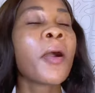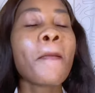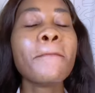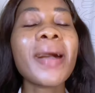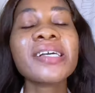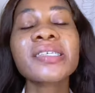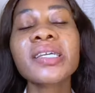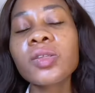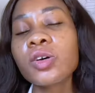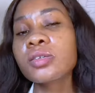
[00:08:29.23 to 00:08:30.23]
my
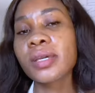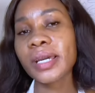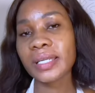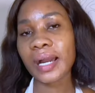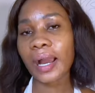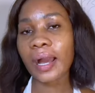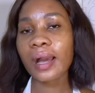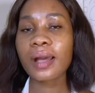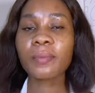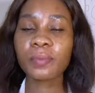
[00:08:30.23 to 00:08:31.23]
skin not to get darker.
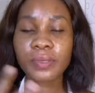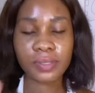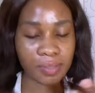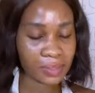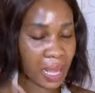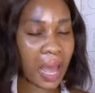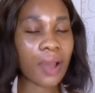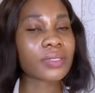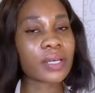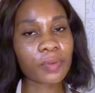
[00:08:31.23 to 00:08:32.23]
This, how
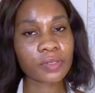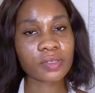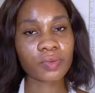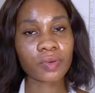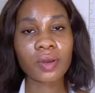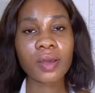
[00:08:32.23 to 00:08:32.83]
is that possible?